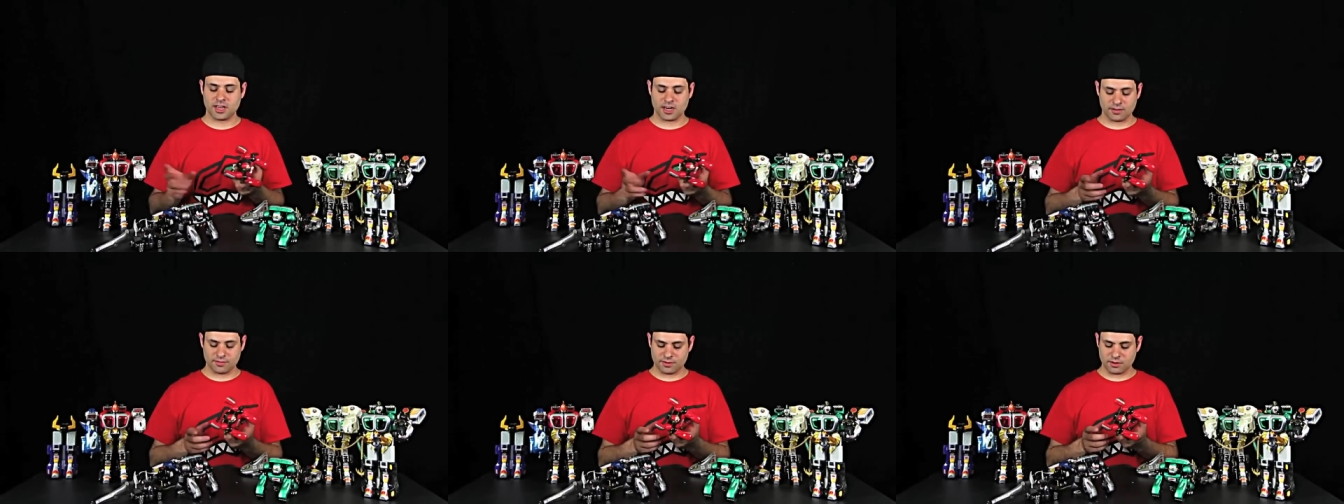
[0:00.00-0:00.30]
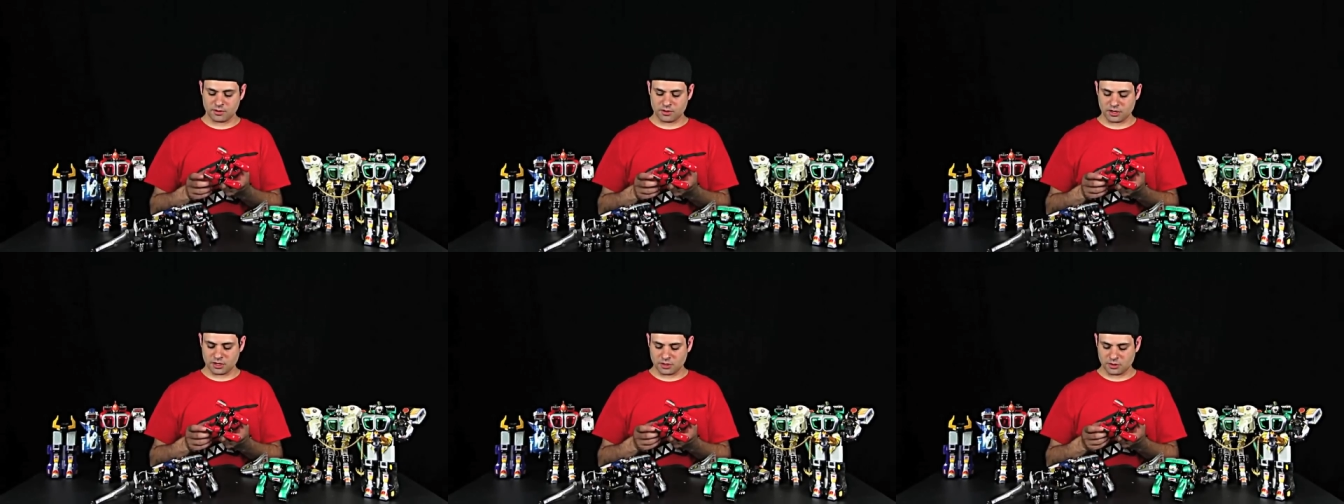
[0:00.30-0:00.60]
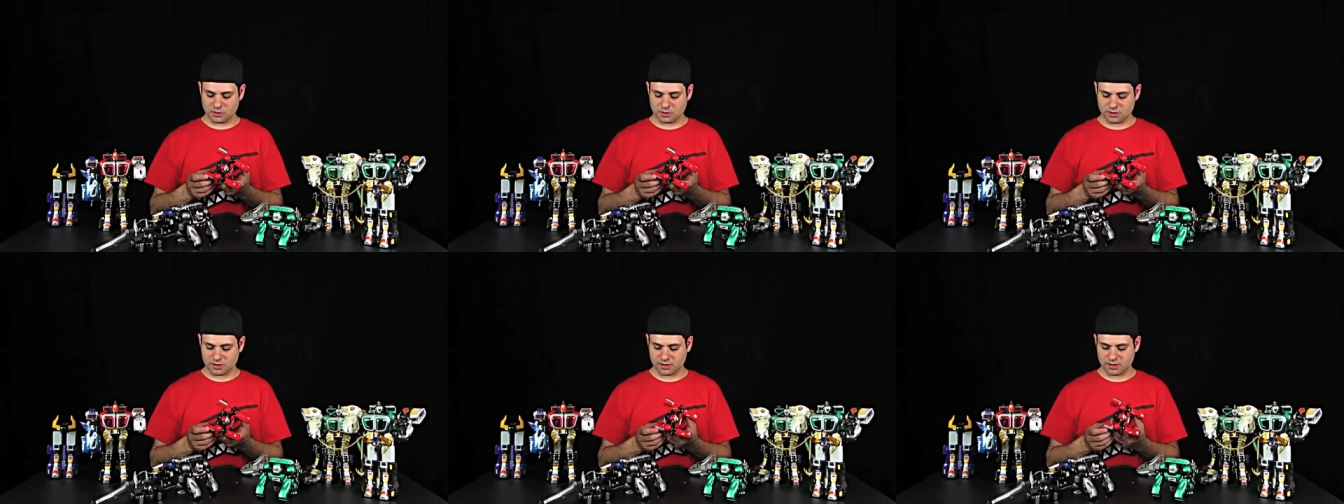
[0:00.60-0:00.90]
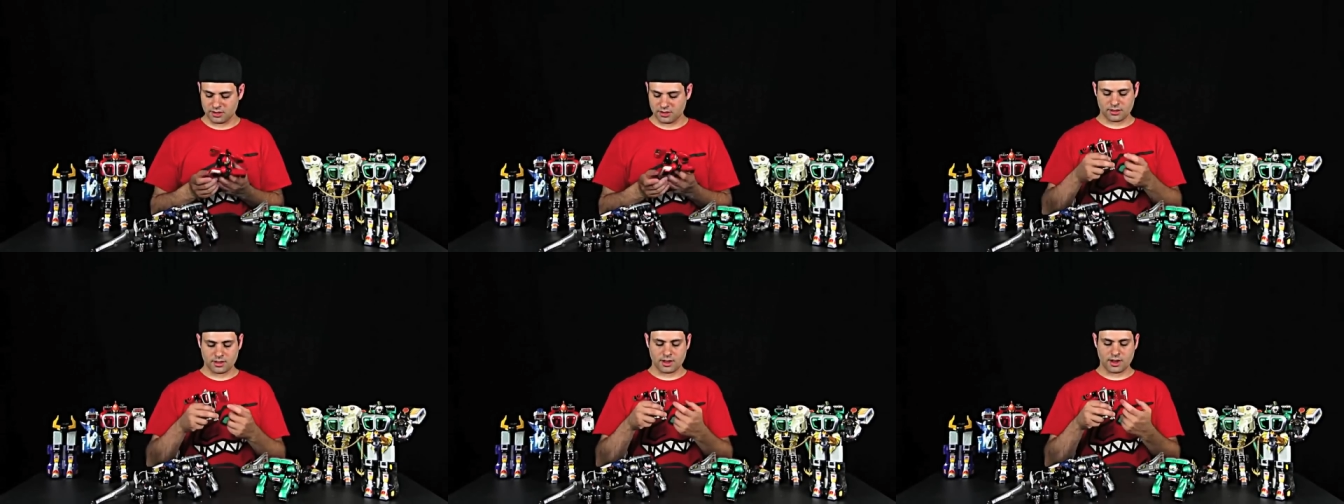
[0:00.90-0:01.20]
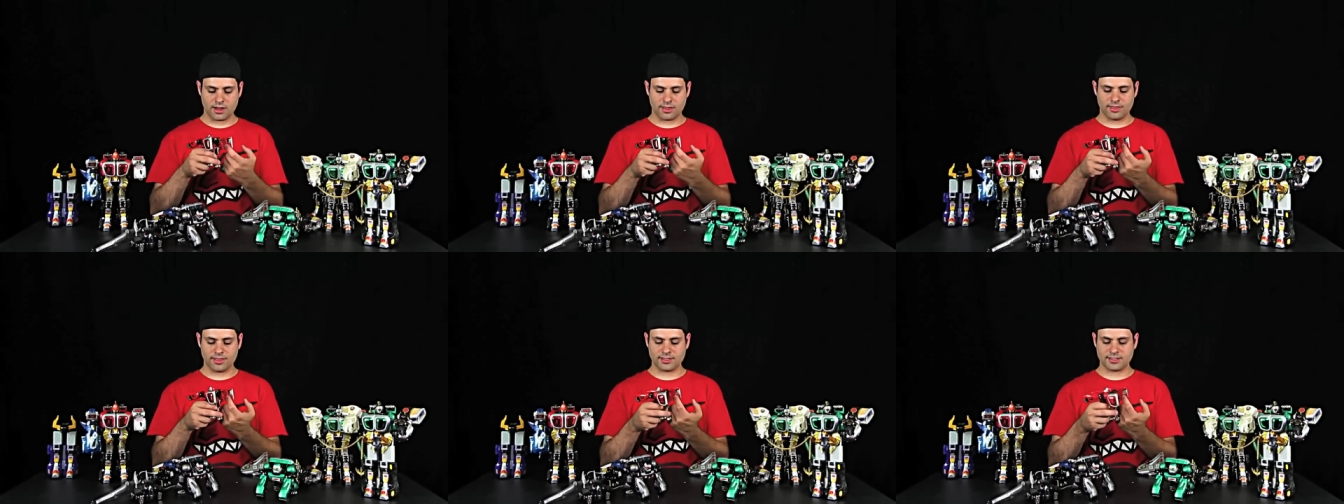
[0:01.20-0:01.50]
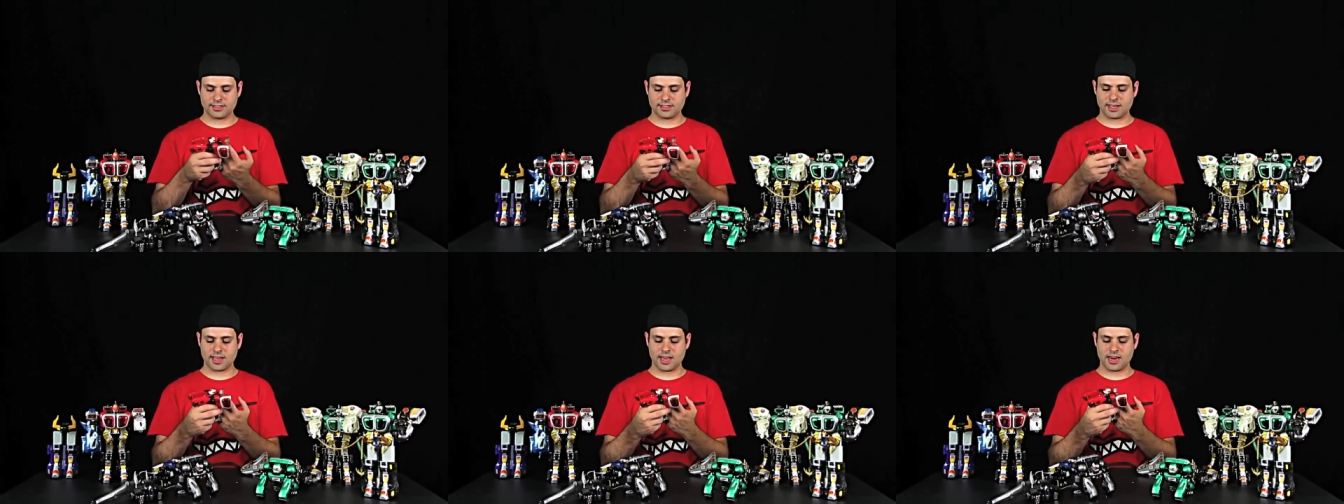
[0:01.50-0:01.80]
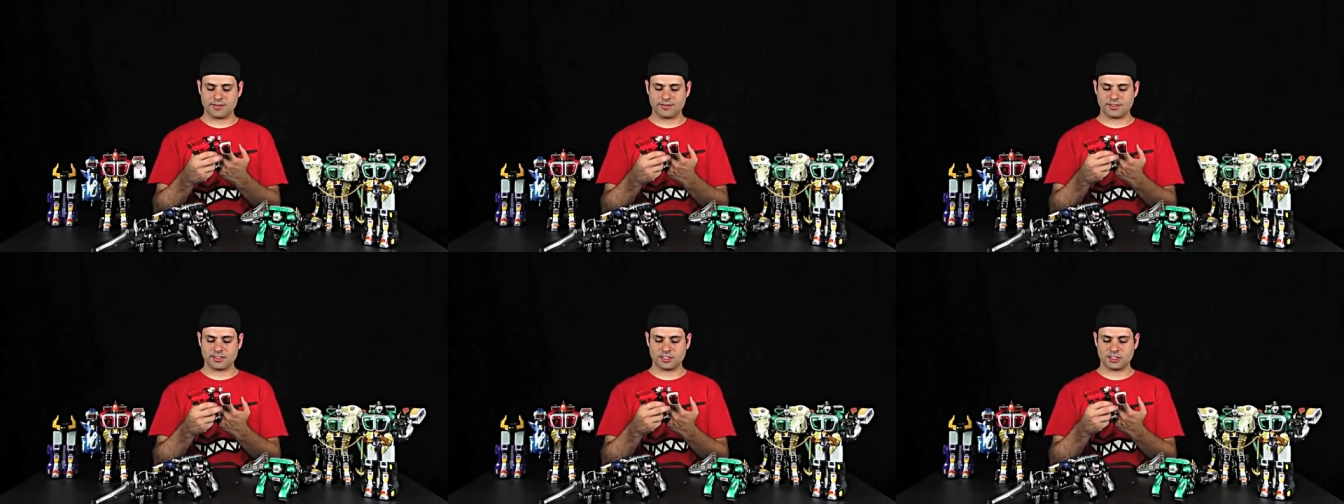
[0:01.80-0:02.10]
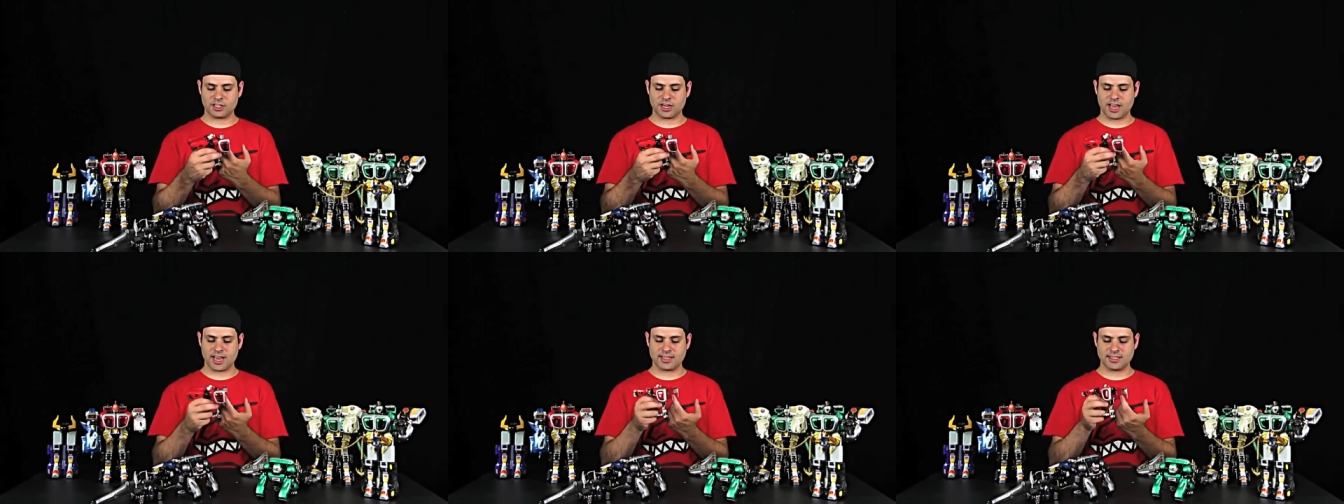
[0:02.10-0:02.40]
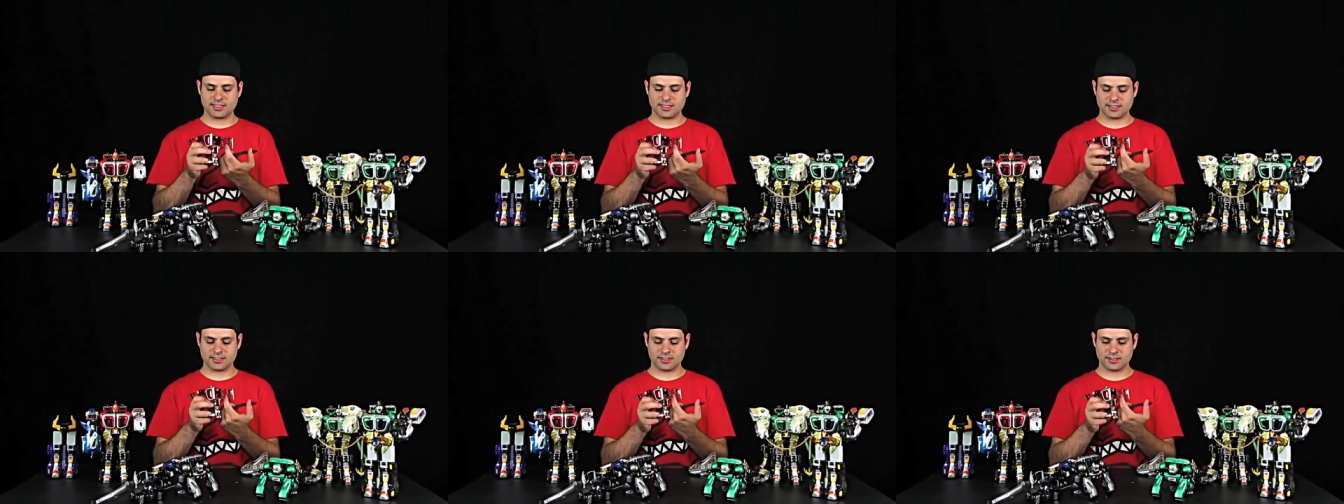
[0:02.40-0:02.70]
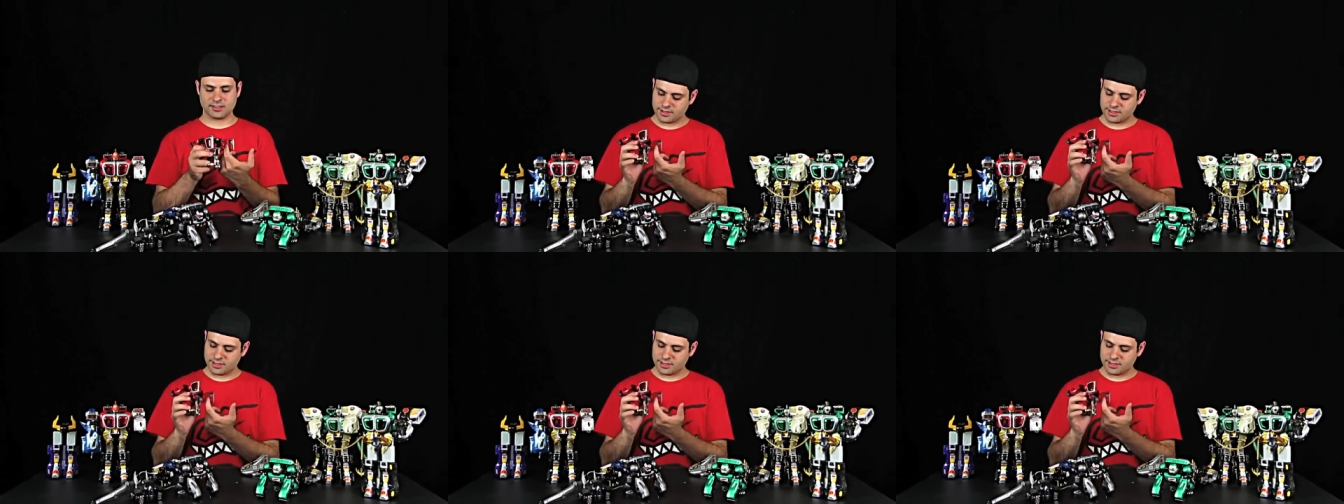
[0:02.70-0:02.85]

And if you do, on this side of his chest,